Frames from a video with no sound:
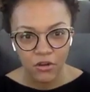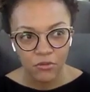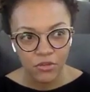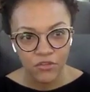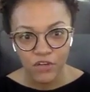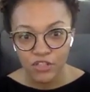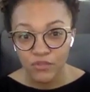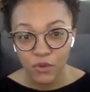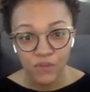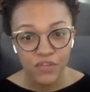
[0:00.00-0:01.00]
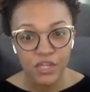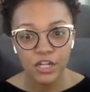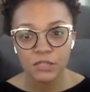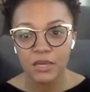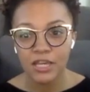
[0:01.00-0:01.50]
your first 4
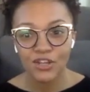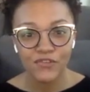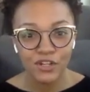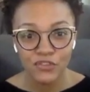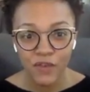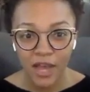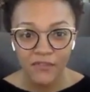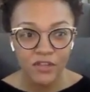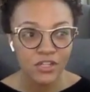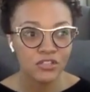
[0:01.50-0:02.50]
figures, making your first 5 figures,